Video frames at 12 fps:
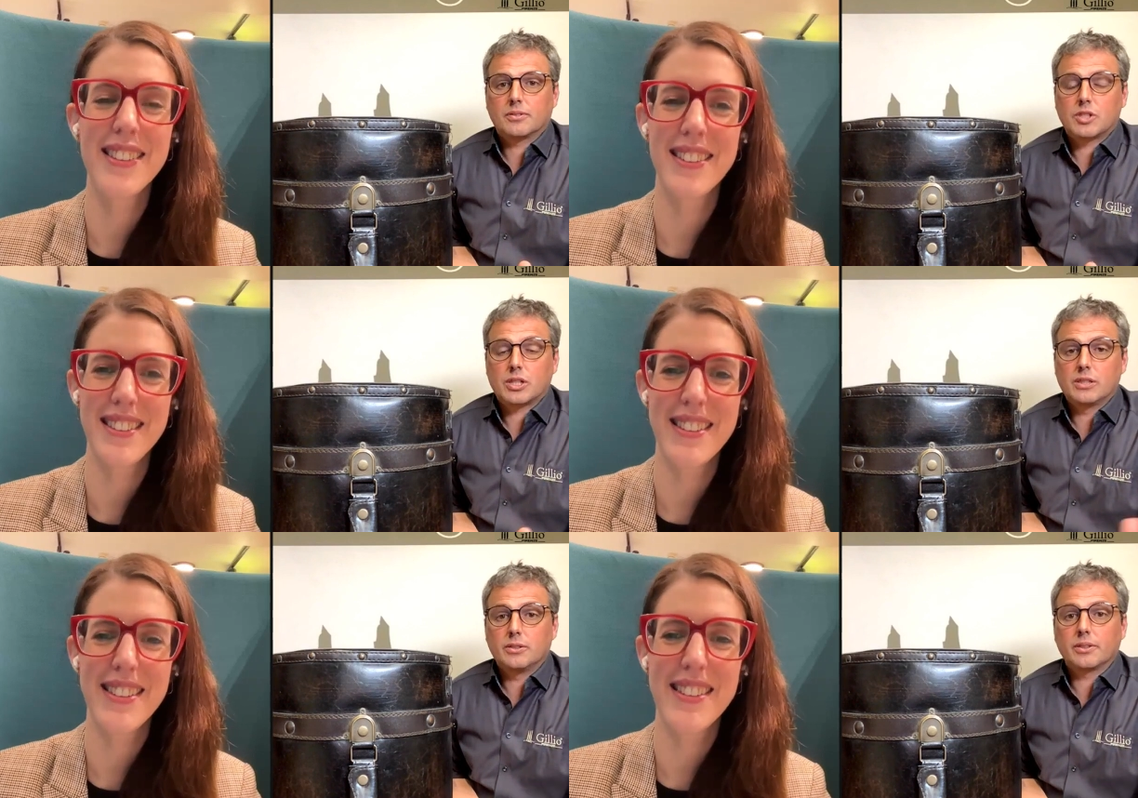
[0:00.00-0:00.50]

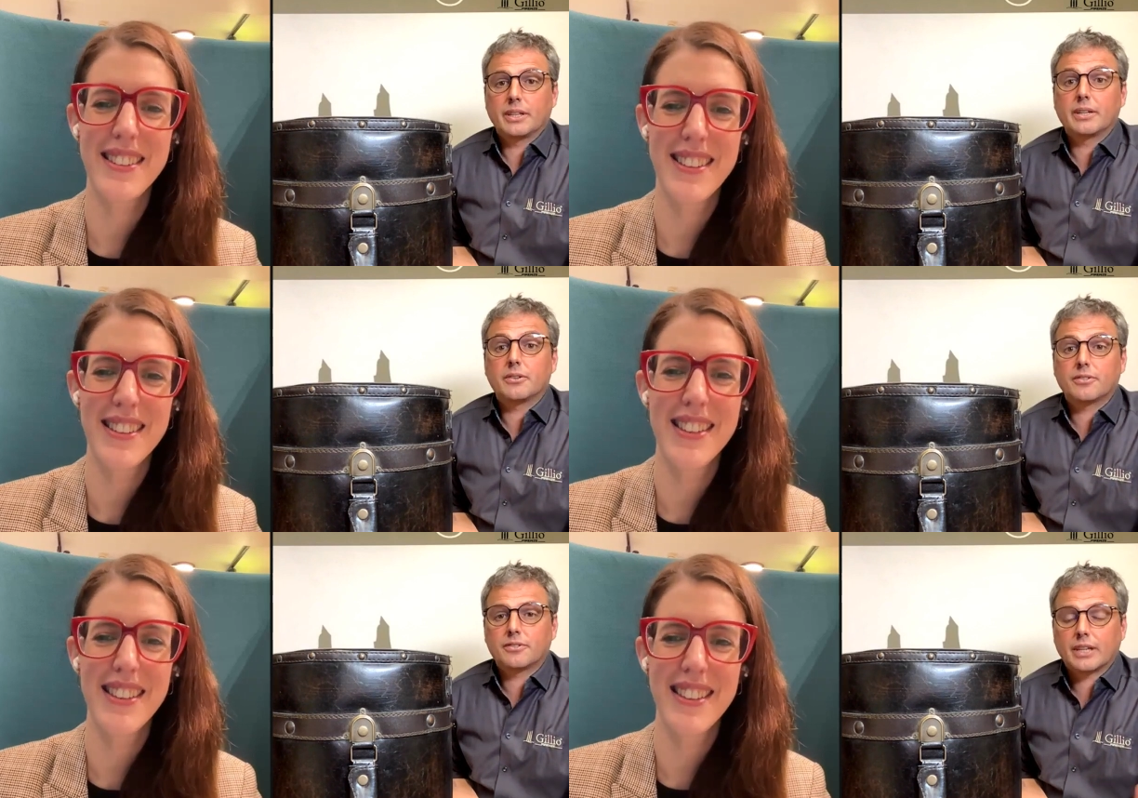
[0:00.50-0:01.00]

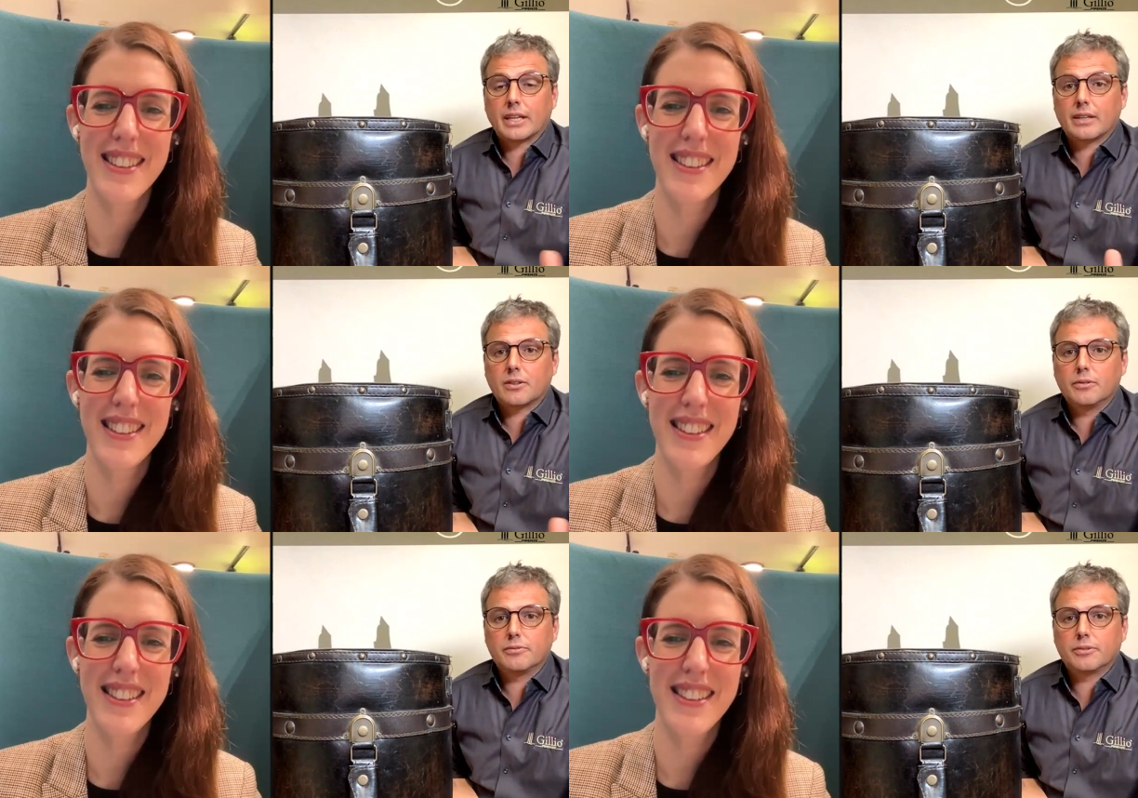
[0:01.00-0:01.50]
Speaker 1: Gillionaires,
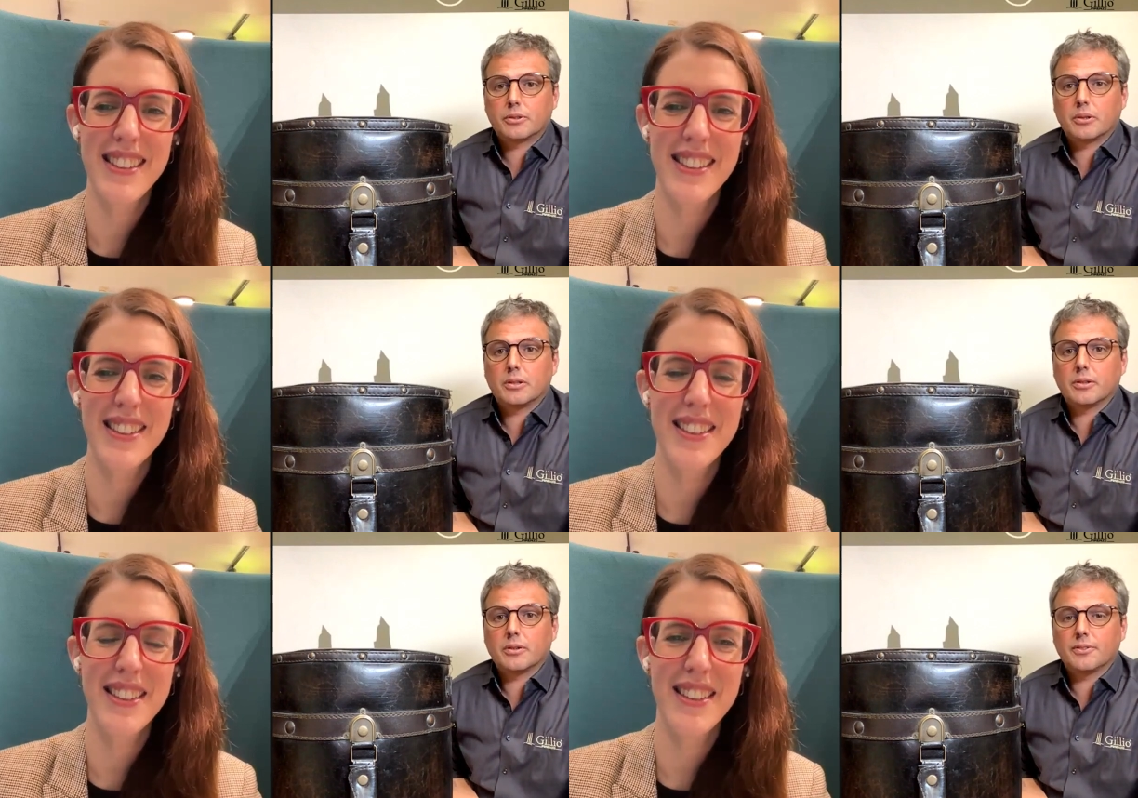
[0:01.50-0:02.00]
thank you for
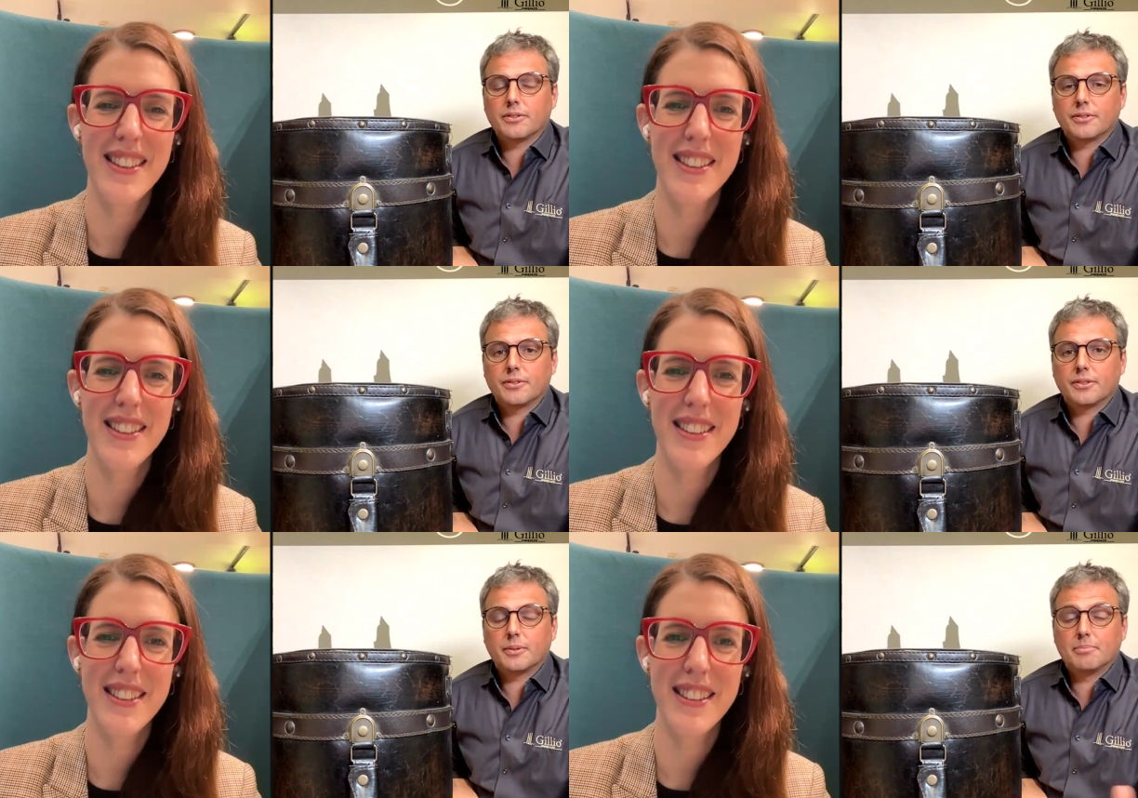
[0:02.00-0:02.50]
all
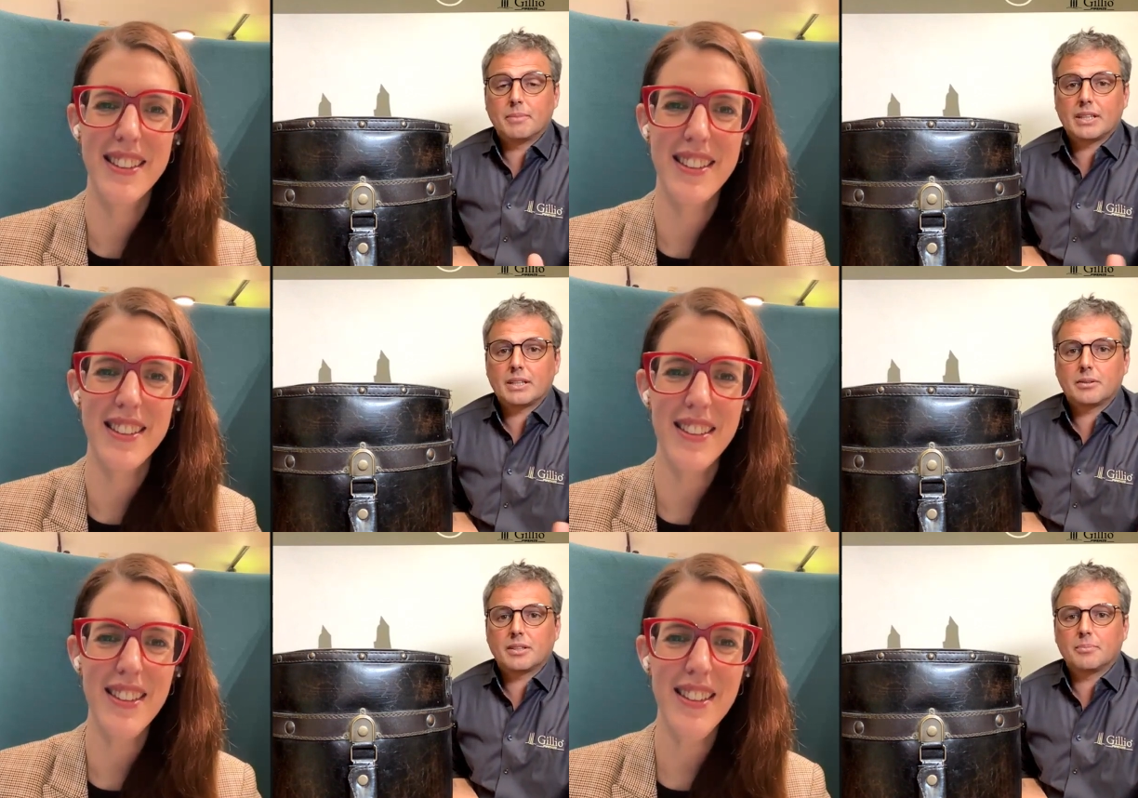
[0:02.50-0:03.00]
the
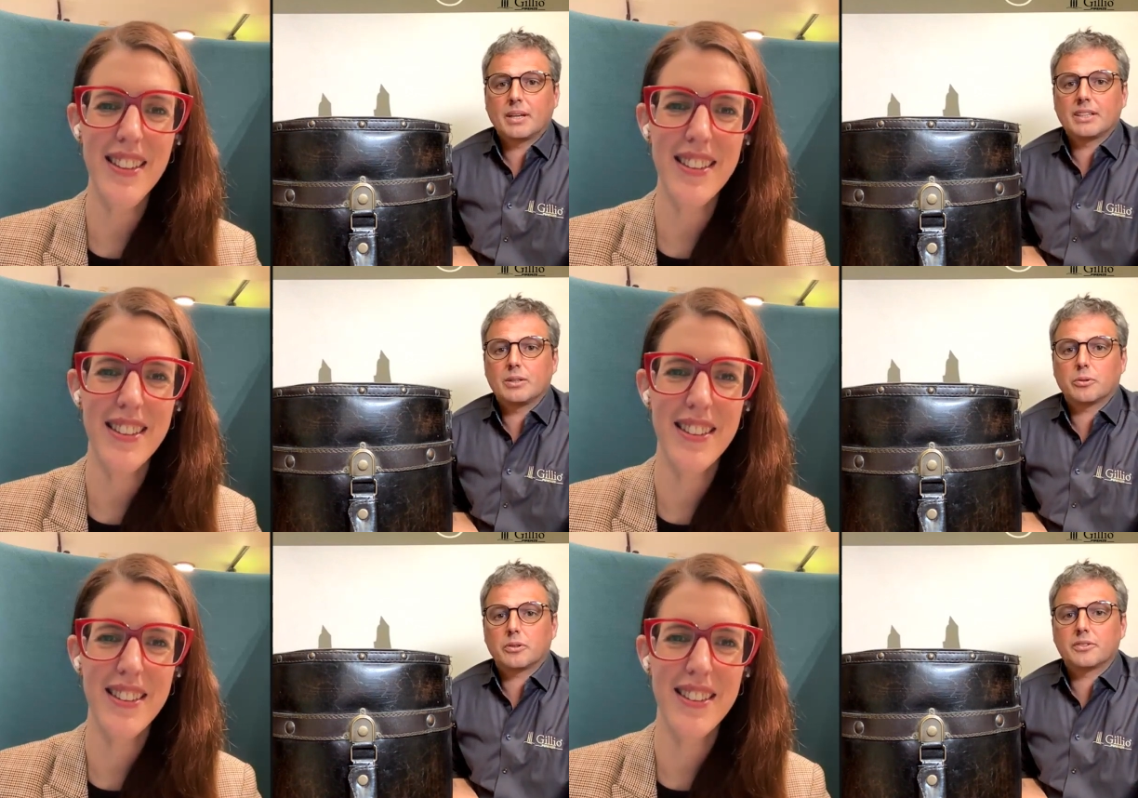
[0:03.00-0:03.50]
many, the
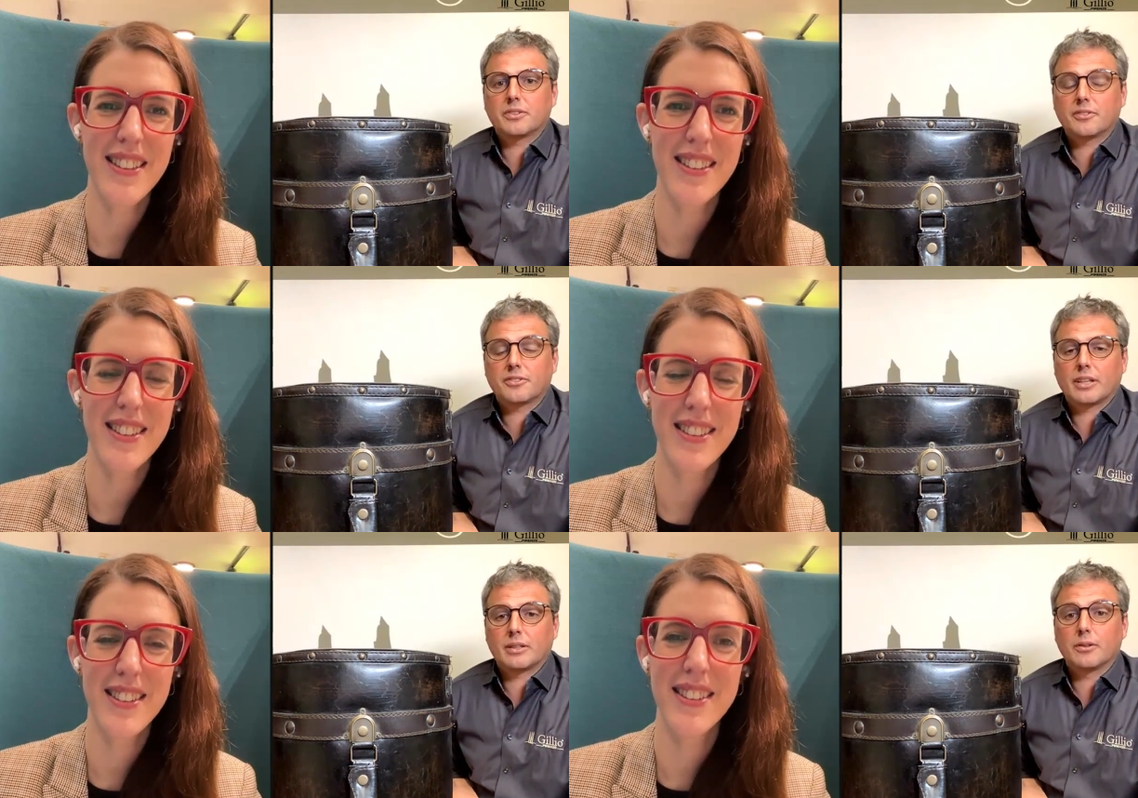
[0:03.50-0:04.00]
many
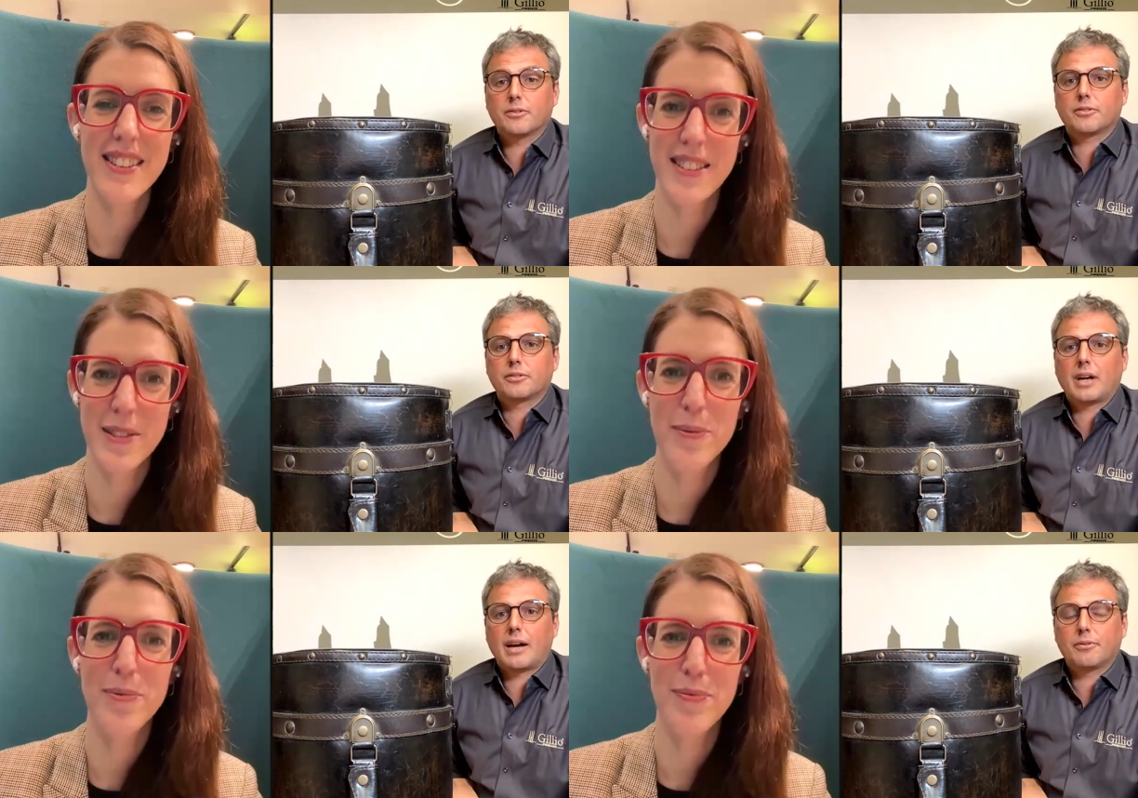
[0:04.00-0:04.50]
orders. And
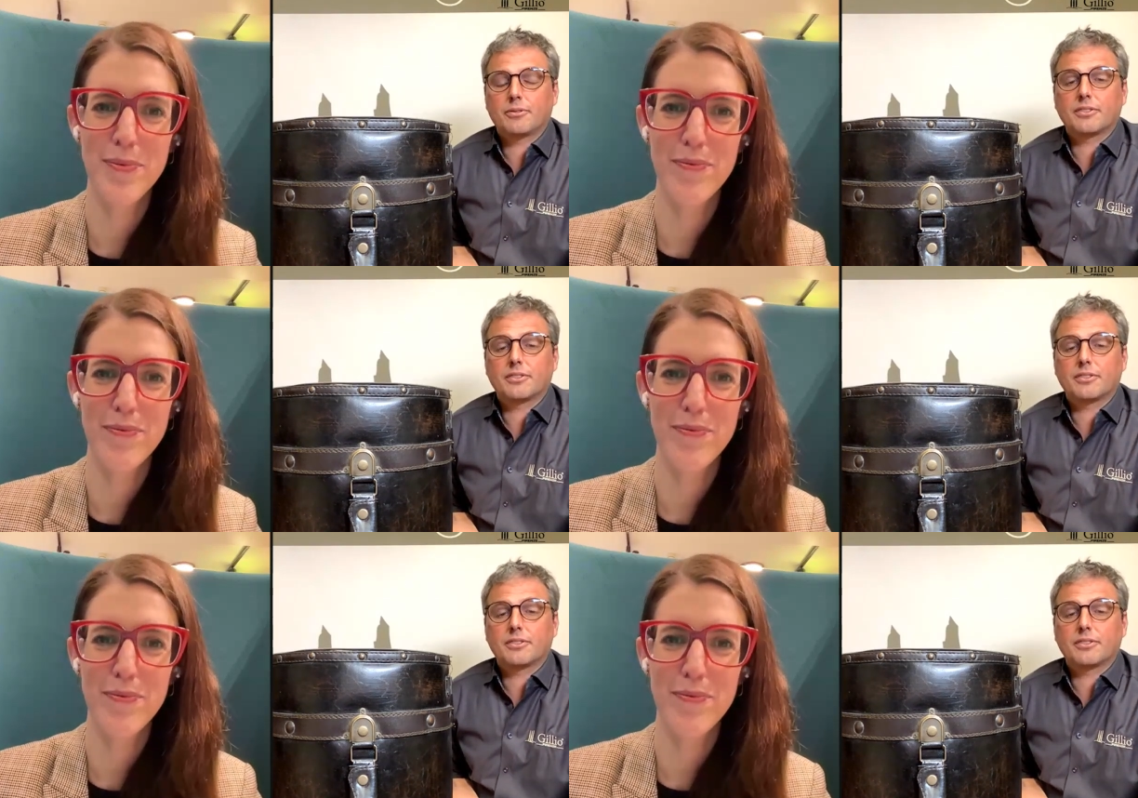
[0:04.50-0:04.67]
also, I've